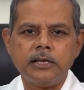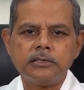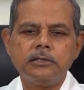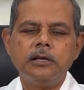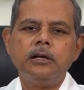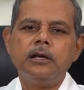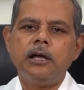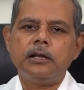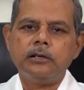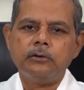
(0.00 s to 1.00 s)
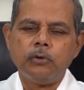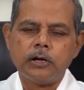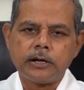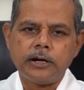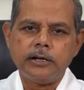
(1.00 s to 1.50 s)
less and the
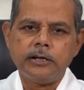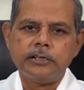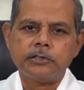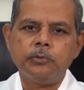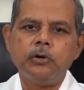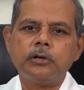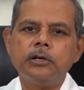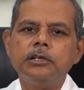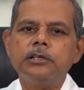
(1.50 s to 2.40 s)
water content is more,